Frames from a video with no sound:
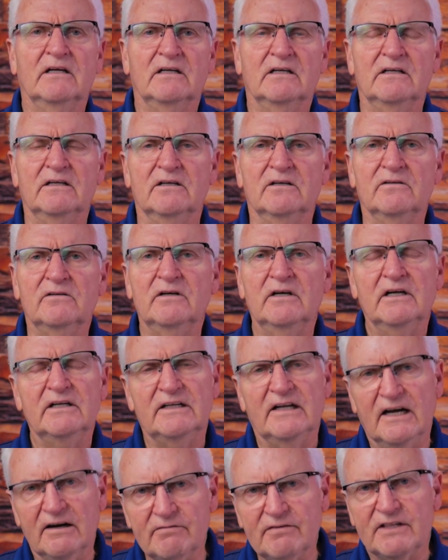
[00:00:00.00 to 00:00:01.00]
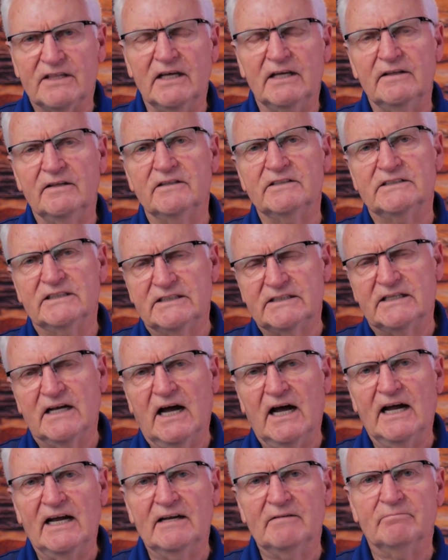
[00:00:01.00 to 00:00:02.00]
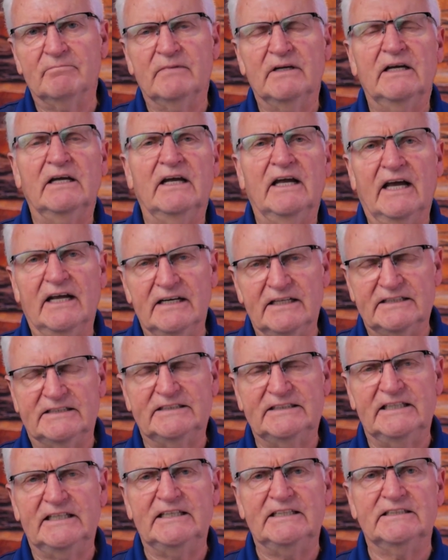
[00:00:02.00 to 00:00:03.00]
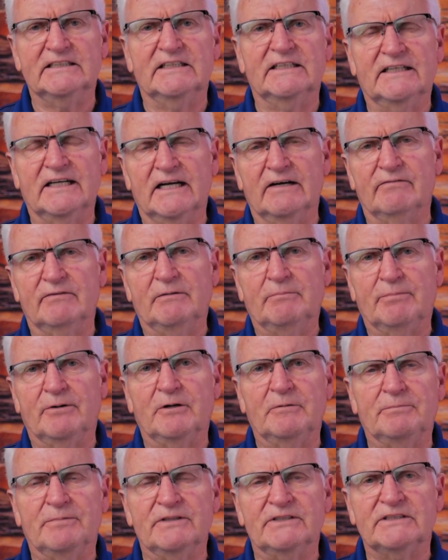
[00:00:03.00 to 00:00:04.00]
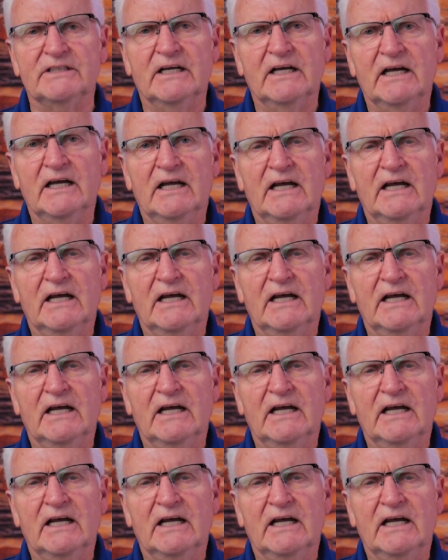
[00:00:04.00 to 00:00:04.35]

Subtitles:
You know, to everything there's a time and a season to every purpose.